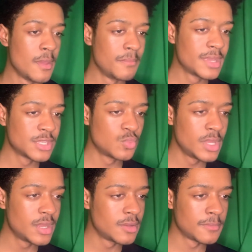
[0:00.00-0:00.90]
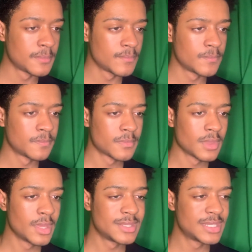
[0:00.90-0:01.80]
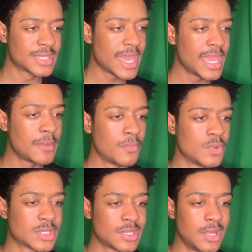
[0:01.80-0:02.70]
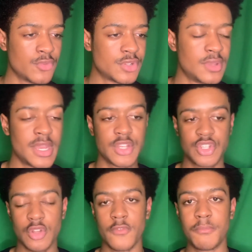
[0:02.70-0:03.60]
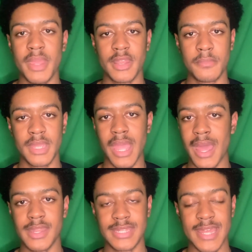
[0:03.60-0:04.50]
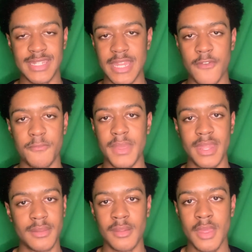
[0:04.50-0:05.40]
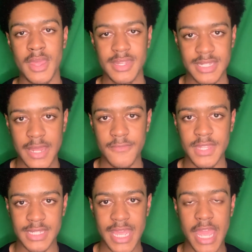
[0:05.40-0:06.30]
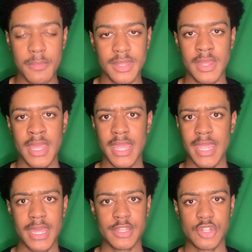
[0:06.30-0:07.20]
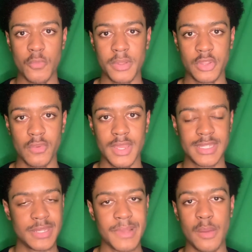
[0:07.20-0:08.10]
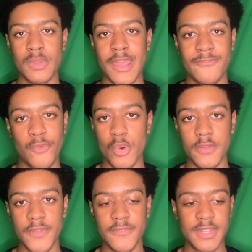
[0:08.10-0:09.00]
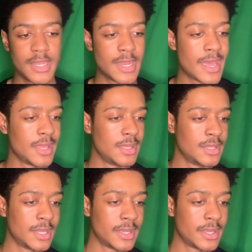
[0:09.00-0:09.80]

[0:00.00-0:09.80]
because because this game was closer than it should have been, to be honest. Had Steph been Steph this game and he hit his open threes, he probably would have 40-50 tonight. He